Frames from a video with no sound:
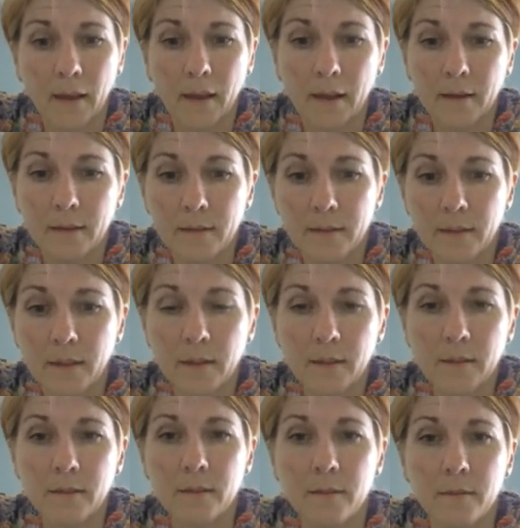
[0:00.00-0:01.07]
and a
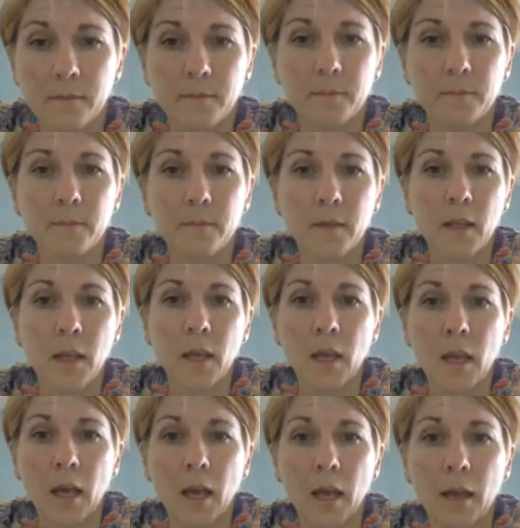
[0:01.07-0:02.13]
6.
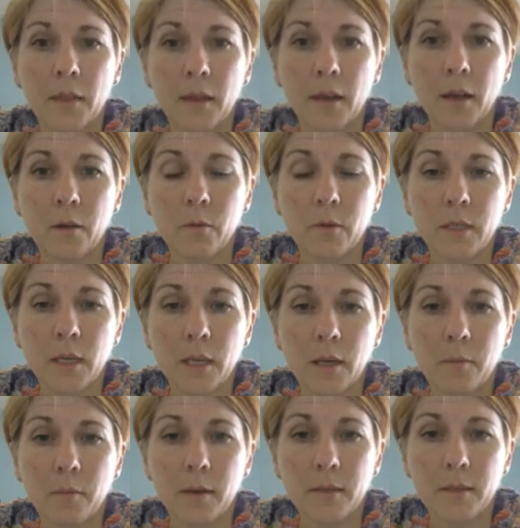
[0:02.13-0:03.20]
And then I would take
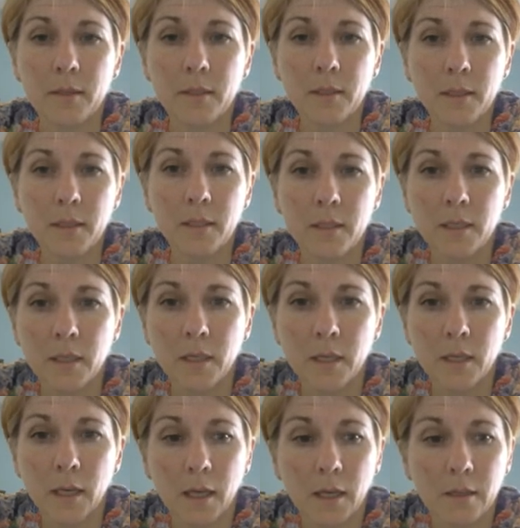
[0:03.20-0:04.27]
my
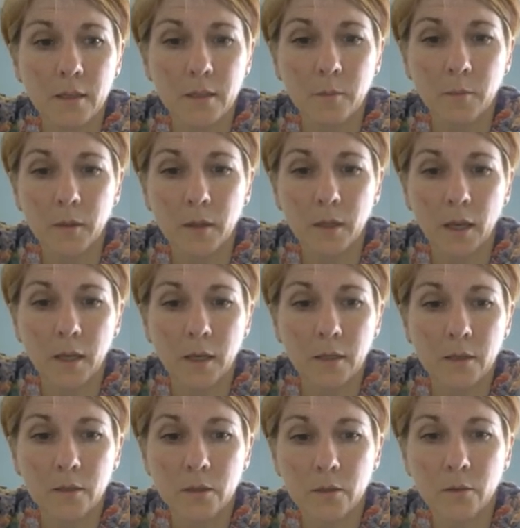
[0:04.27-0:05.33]
60 and split that
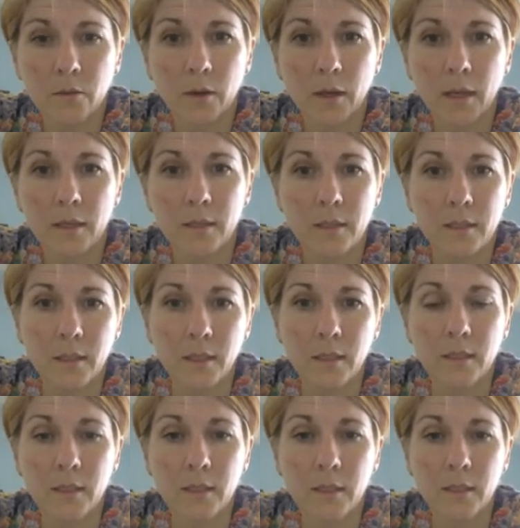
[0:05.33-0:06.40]
into a
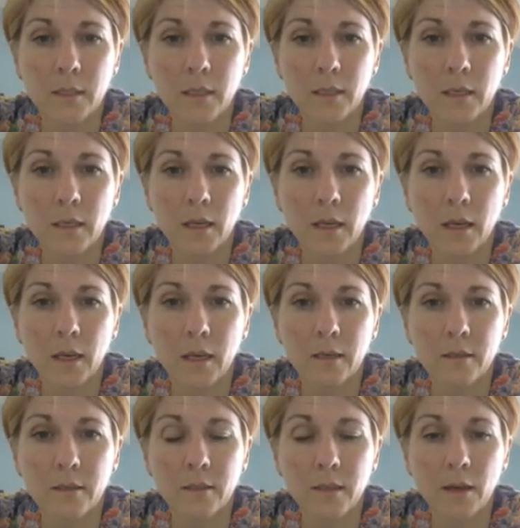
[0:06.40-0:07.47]
60 and a
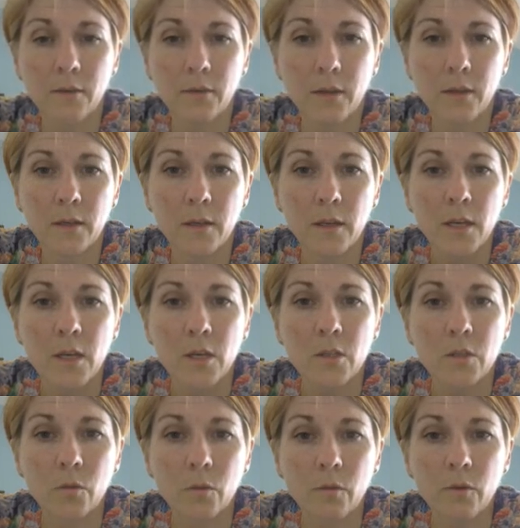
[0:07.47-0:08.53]
7.
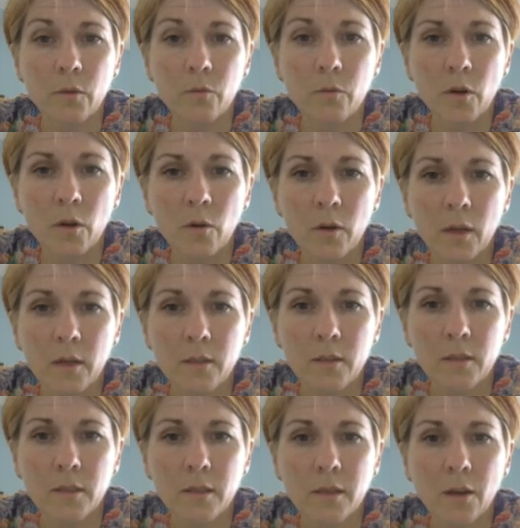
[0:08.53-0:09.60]
So if you
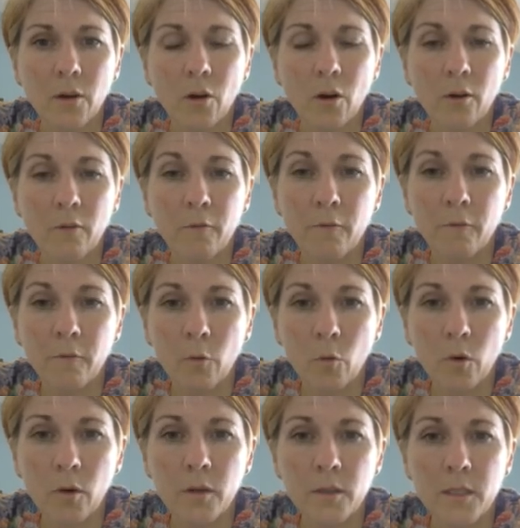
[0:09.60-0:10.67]
notice, there are
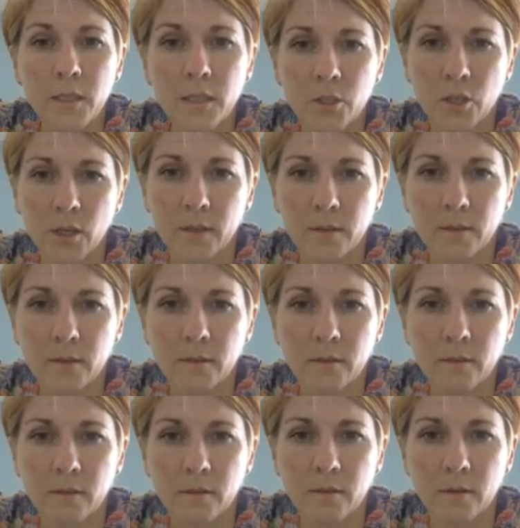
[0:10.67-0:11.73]
4
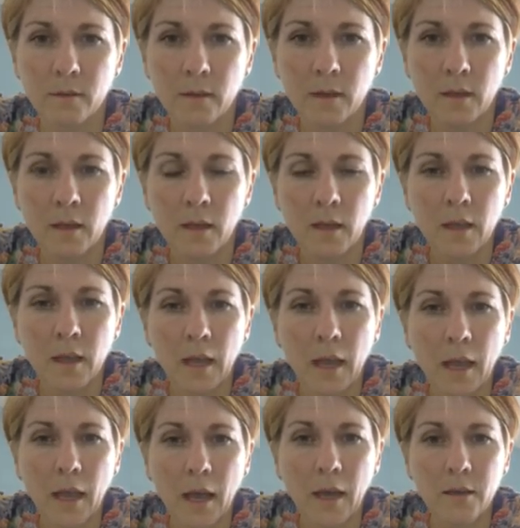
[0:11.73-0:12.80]
digits.
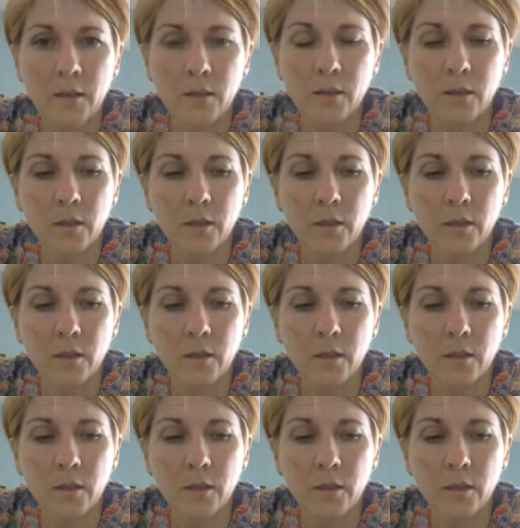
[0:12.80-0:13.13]
And